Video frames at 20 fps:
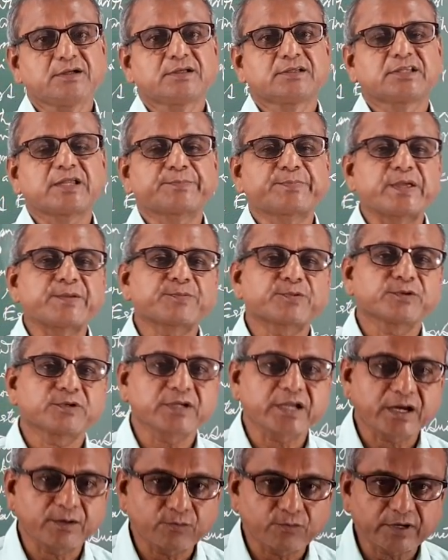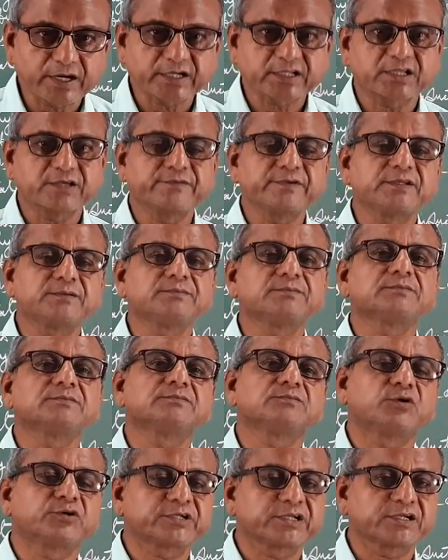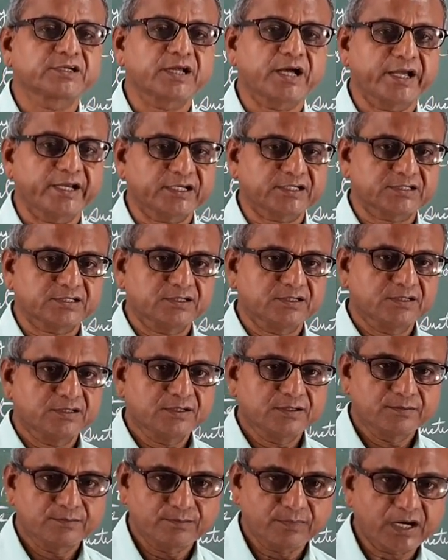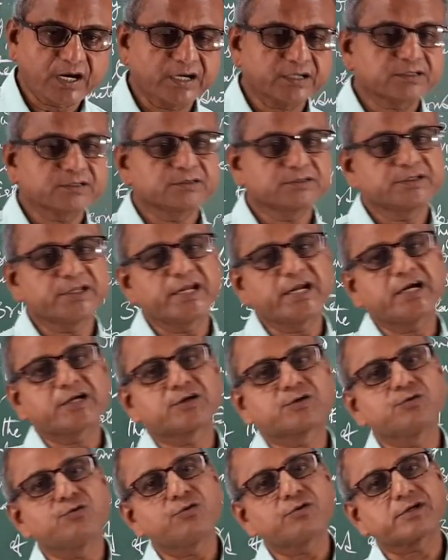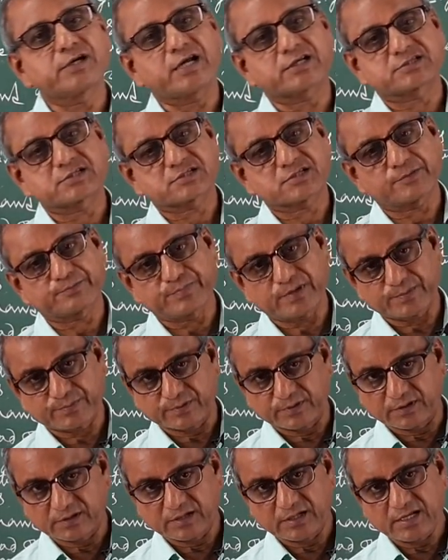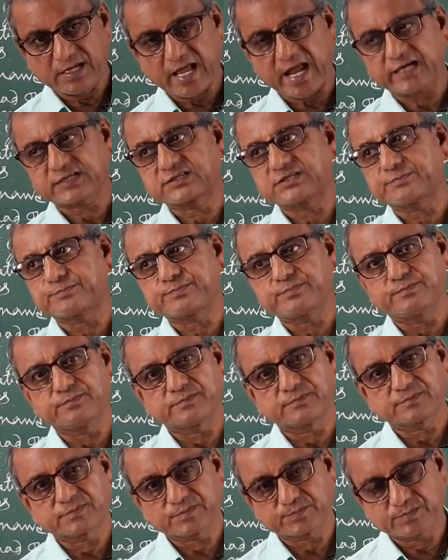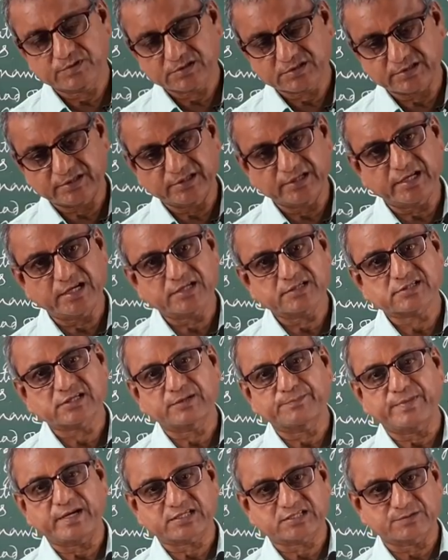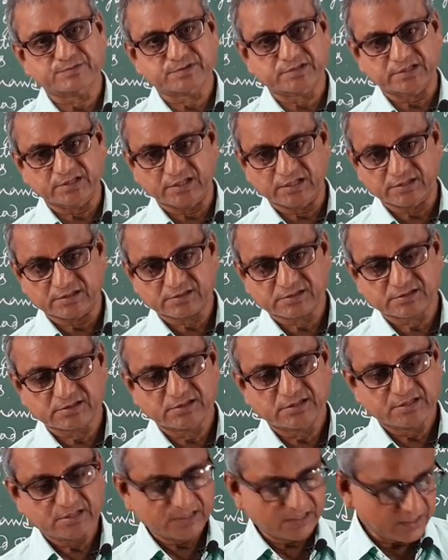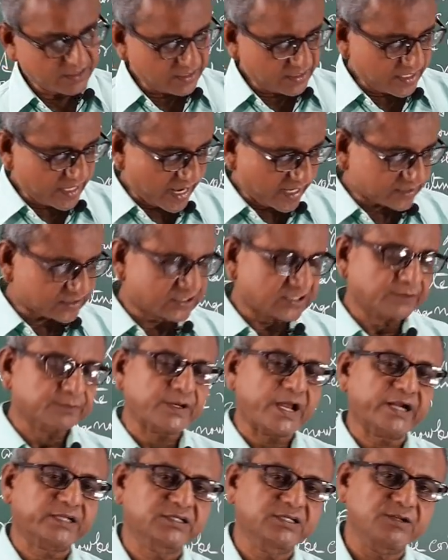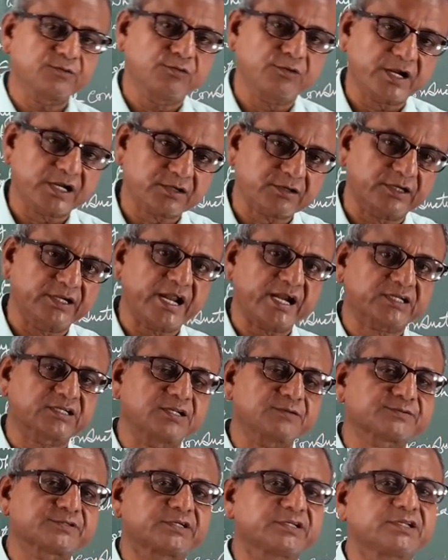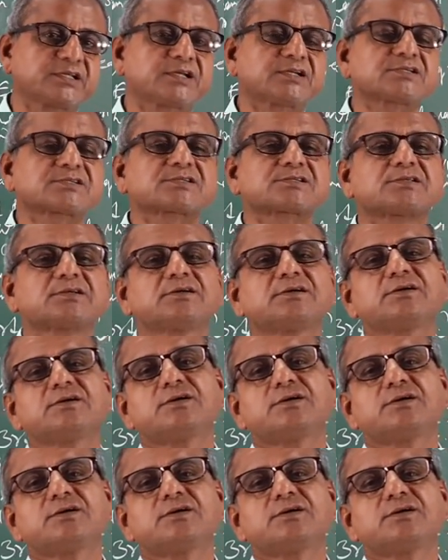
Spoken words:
The people were given voting right, but there are two classes of people: active citizens and passive citizens. Active, who are called active citizens?